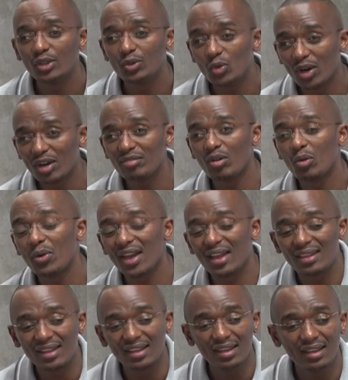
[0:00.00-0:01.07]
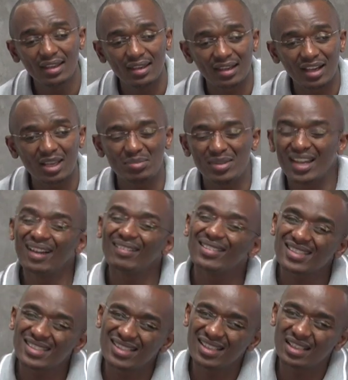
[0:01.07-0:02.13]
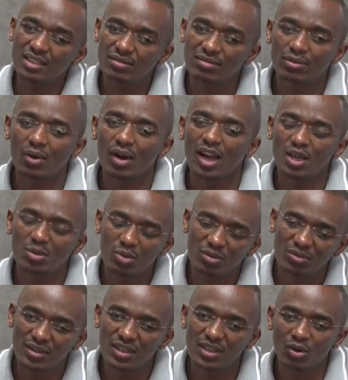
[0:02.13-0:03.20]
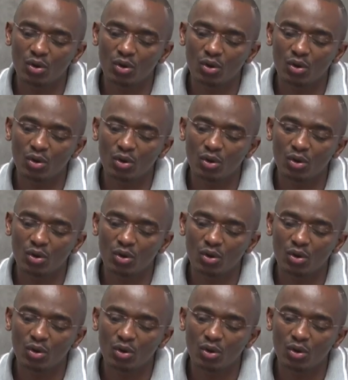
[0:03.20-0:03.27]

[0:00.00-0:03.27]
to wherever where they can be harvested for animal feed